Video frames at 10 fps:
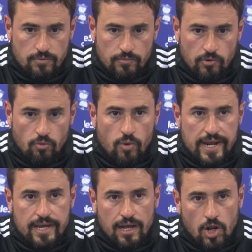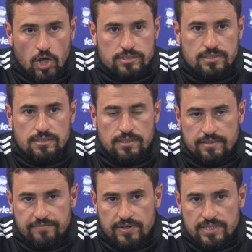weigh a lot in
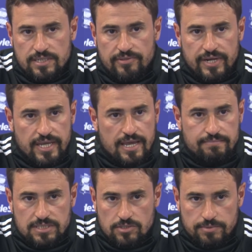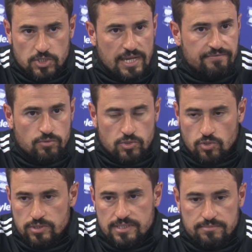the first three games, you know, because afterwards
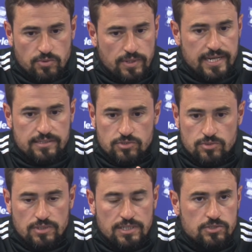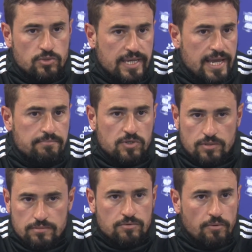all the teams will get into the game
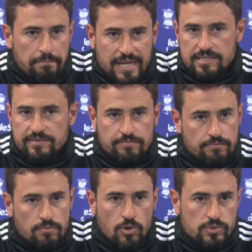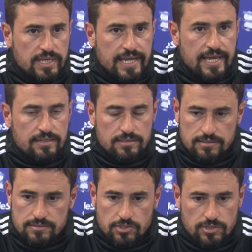competitive mode again, you
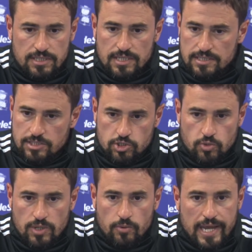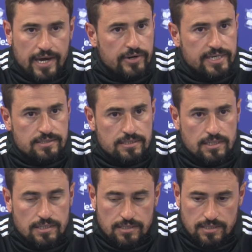know. So the sooner we are in it,
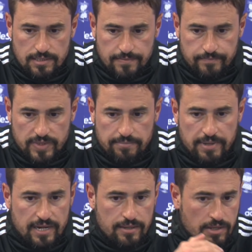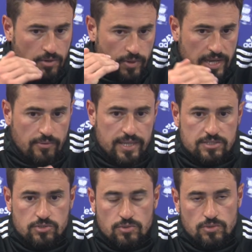the better we are ready
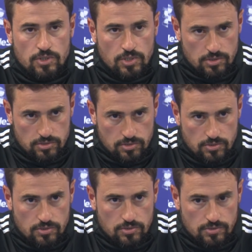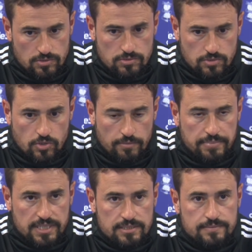to
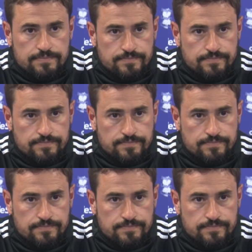compete.